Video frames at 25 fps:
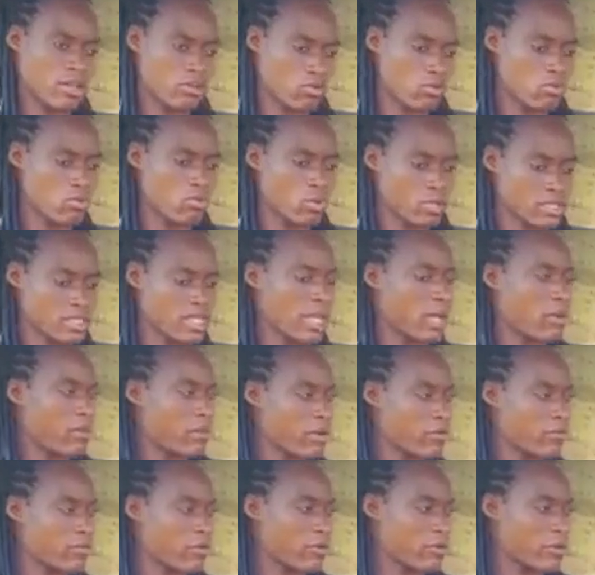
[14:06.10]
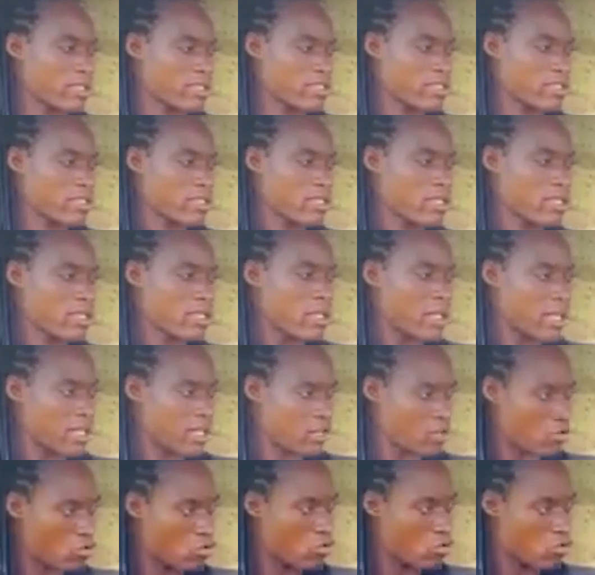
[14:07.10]
know what I work for, and
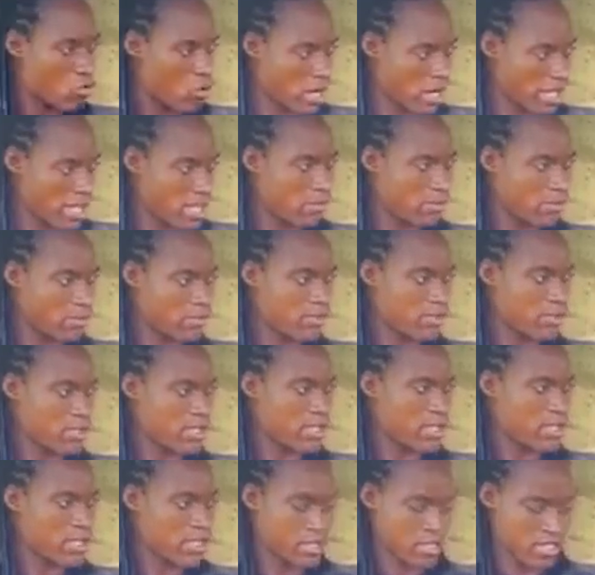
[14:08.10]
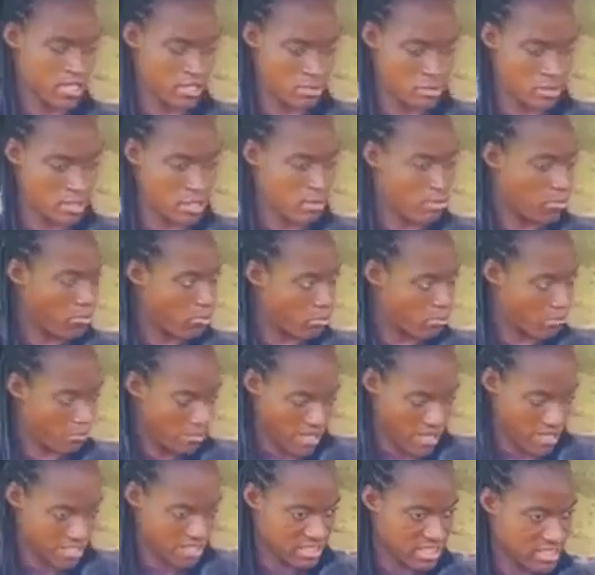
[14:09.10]
I know who I am. And I know the
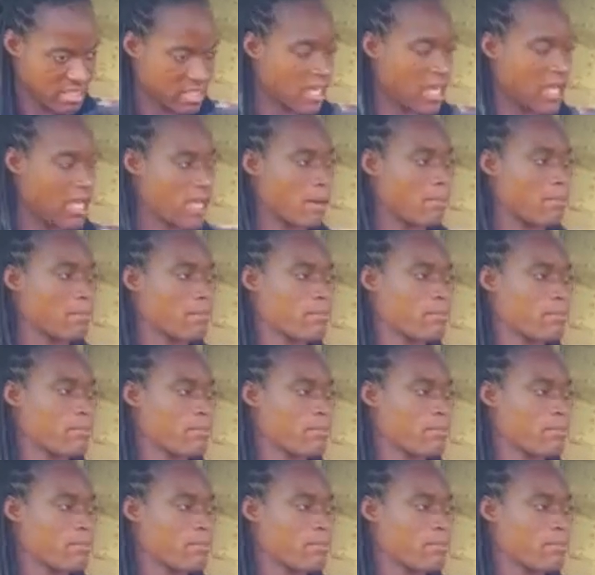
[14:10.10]
person I am.